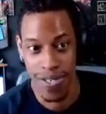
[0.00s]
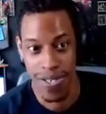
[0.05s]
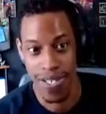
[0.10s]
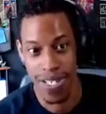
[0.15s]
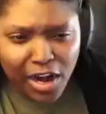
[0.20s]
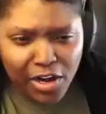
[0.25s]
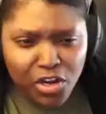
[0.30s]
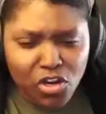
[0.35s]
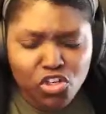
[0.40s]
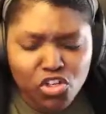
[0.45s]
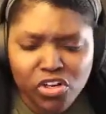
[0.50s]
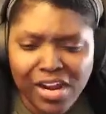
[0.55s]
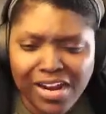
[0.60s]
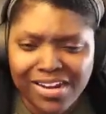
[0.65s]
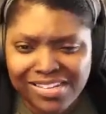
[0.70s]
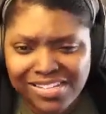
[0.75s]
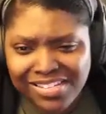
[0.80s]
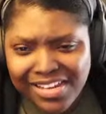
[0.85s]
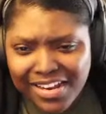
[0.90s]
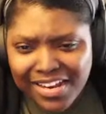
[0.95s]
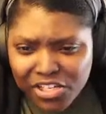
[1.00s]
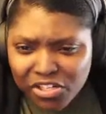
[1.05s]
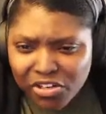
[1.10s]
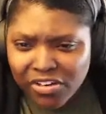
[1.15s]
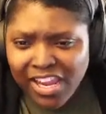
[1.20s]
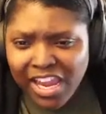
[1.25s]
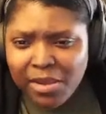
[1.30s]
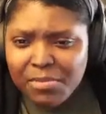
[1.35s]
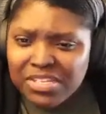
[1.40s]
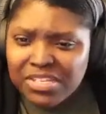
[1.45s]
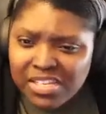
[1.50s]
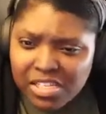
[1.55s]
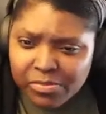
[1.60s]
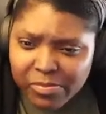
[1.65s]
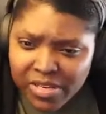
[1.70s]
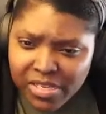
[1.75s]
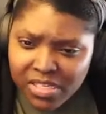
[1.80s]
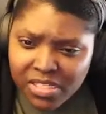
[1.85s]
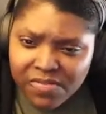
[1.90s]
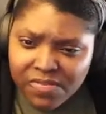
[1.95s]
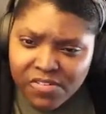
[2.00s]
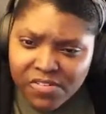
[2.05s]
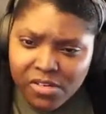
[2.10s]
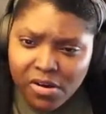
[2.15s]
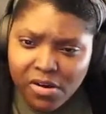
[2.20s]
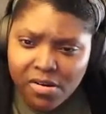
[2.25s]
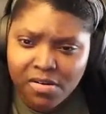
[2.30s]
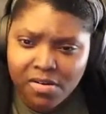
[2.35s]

Are you trying to say that your game is expensive, sir?